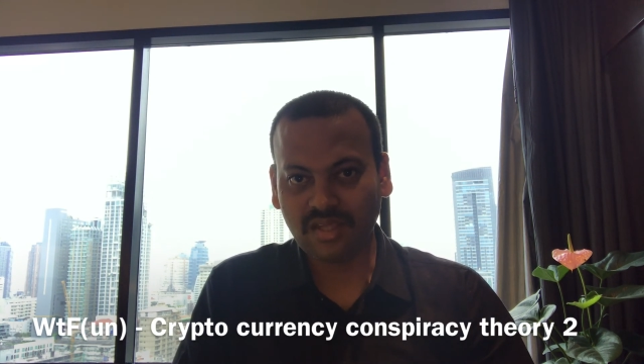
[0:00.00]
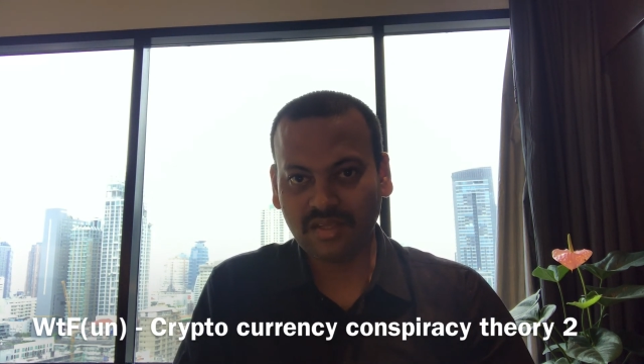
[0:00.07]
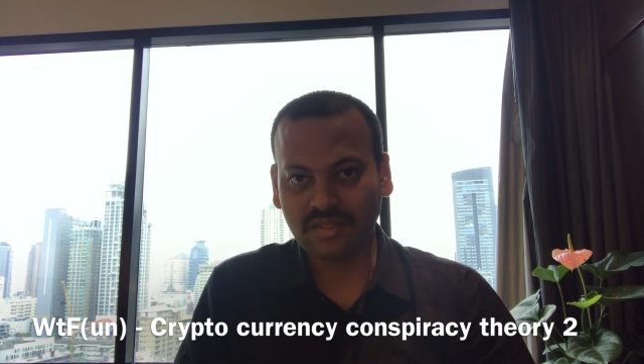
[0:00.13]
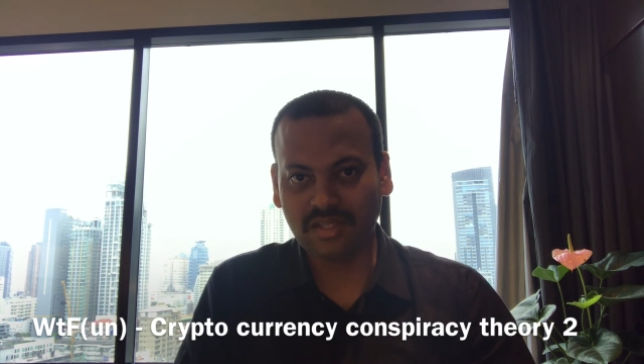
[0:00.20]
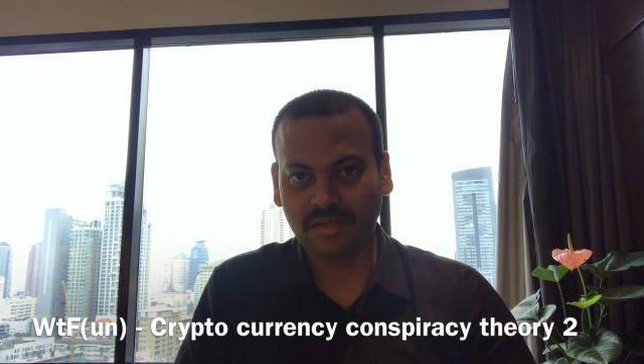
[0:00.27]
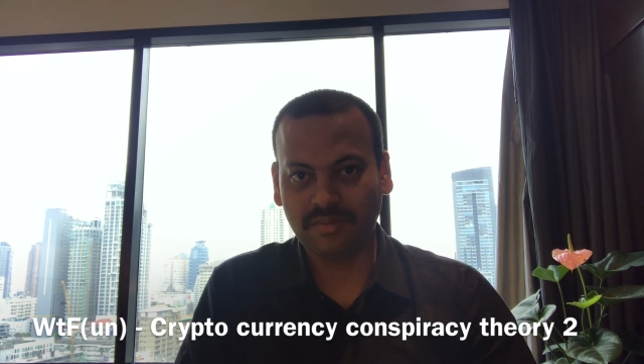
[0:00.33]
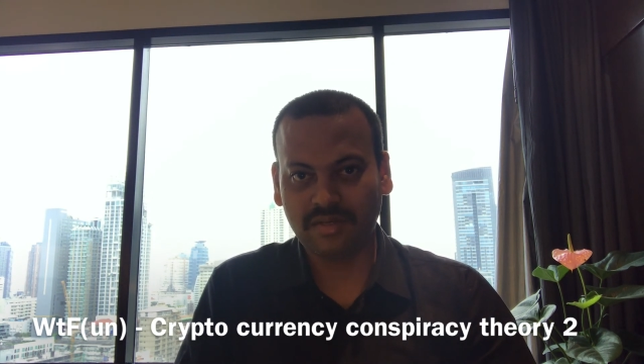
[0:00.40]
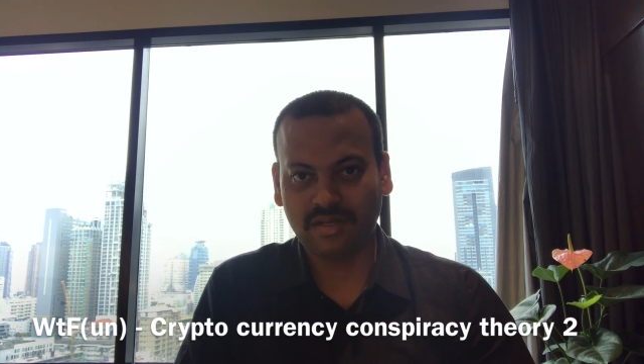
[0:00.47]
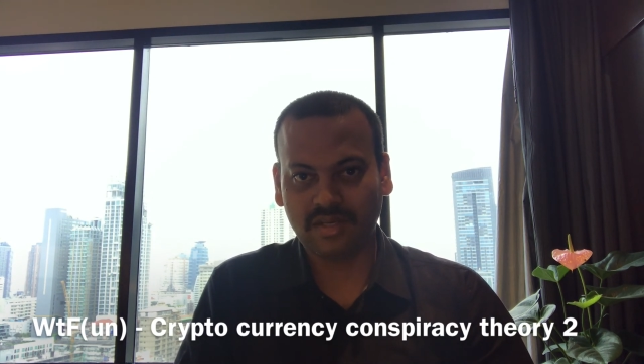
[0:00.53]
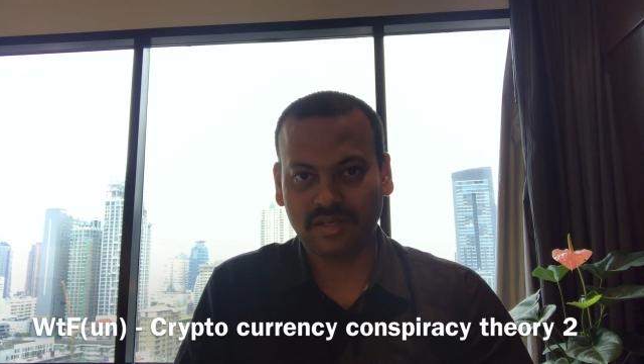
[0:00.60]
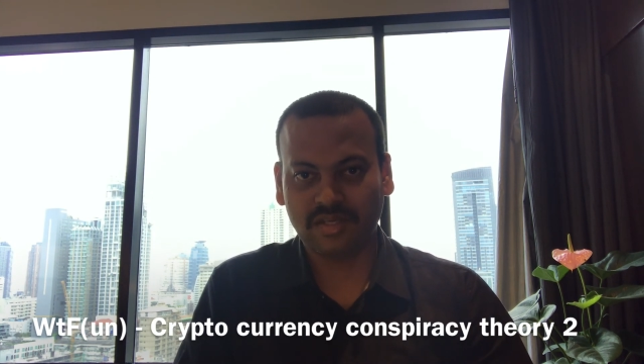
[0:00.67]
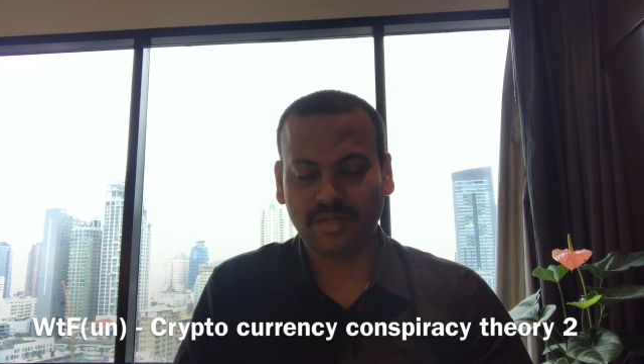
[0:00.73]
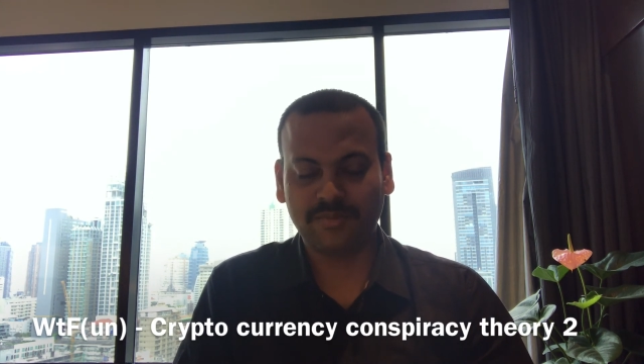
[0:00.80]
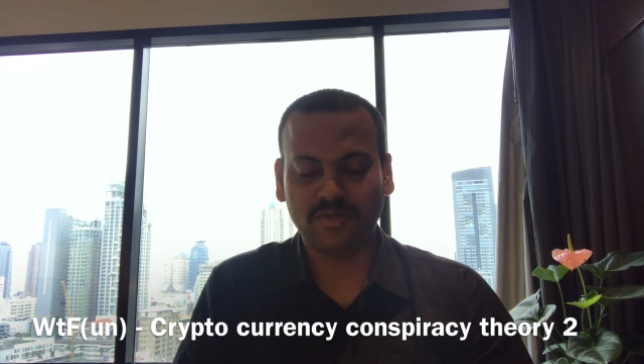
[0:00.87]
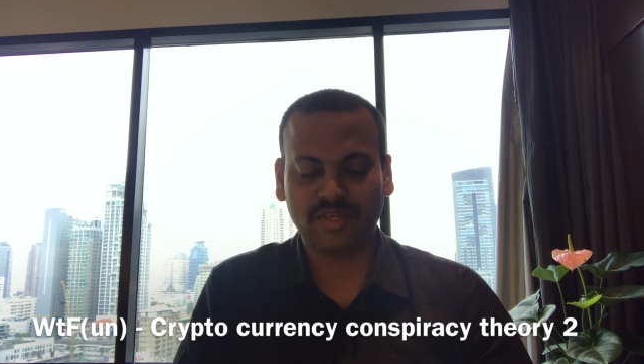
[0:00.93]
the
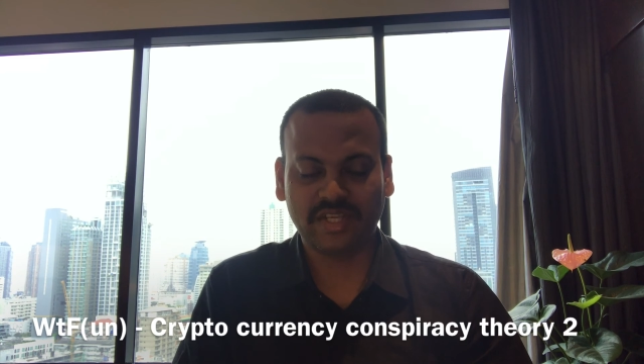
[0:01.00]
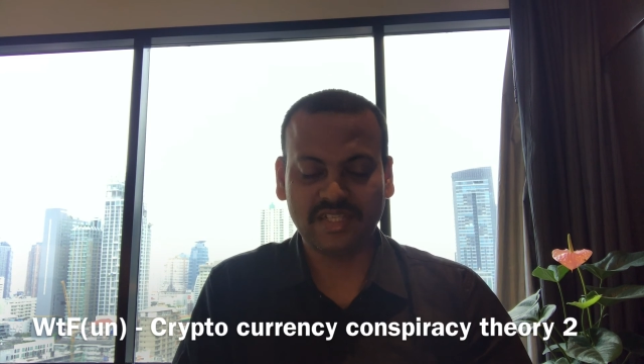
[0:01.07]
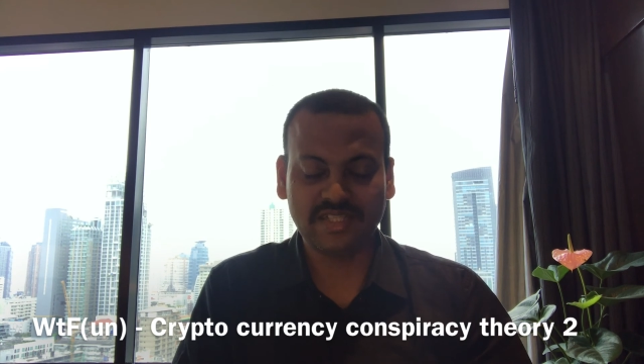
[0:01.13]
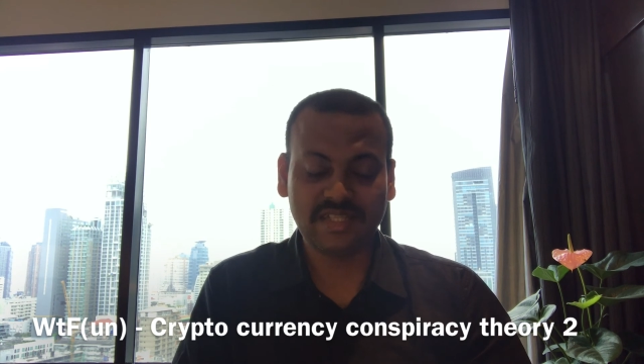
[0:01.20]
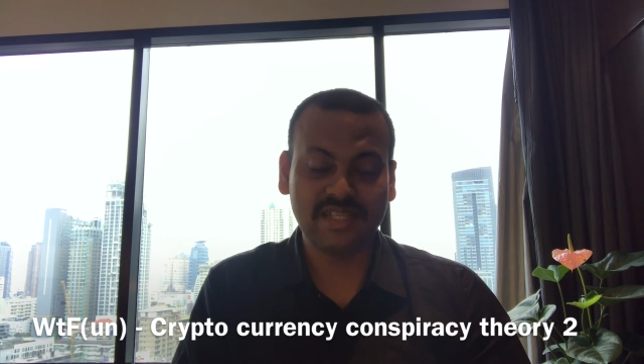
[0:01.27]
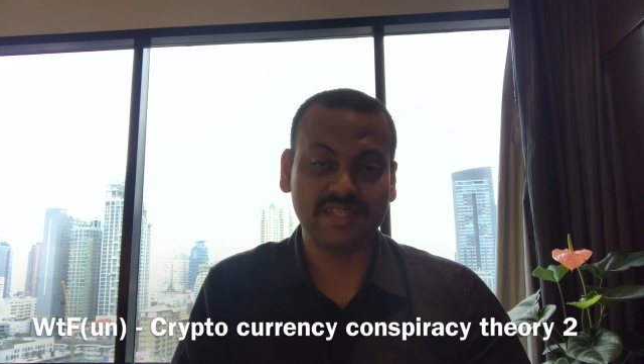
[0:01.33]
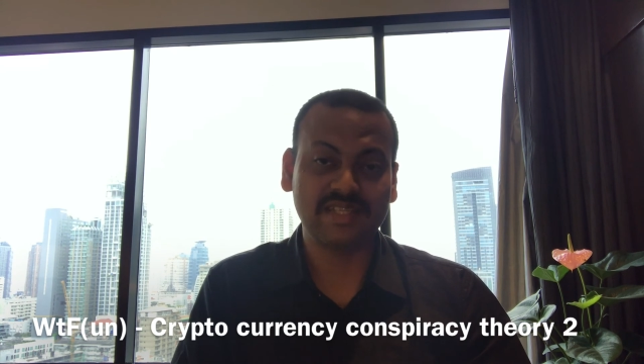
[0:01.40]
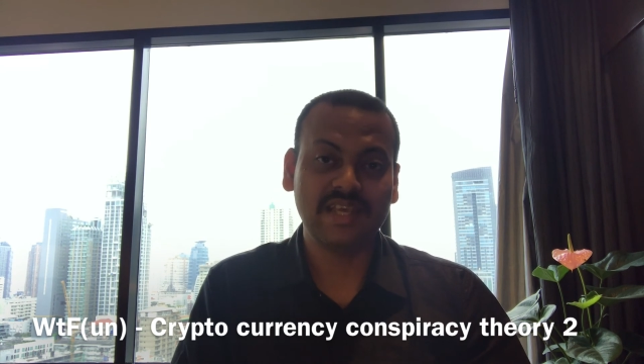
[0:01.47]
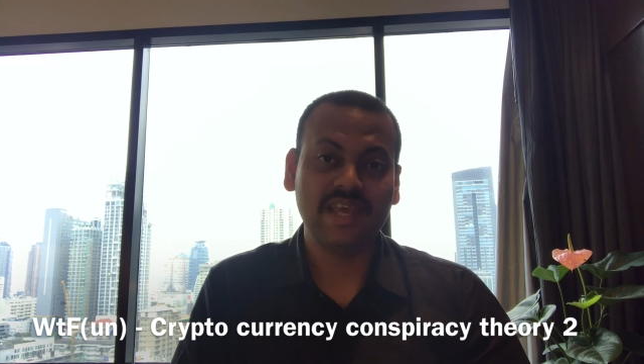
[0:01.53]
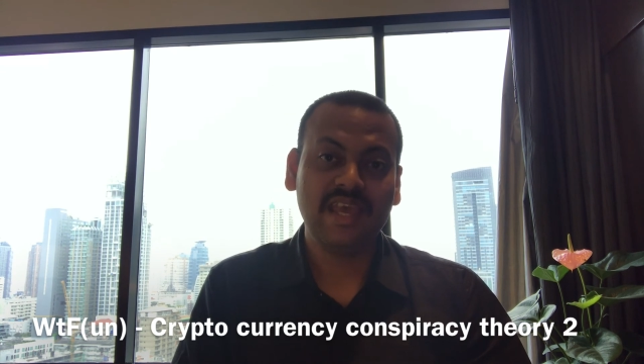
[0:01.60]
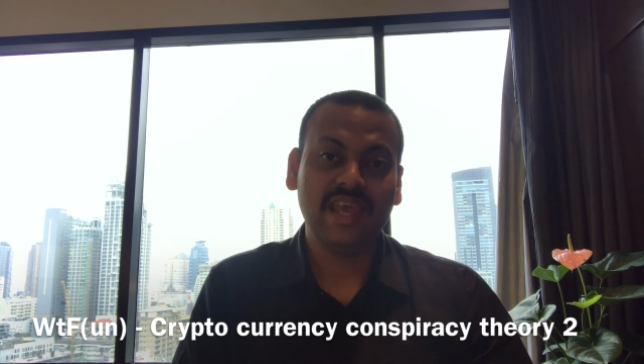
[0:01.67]
cryptocurrencies,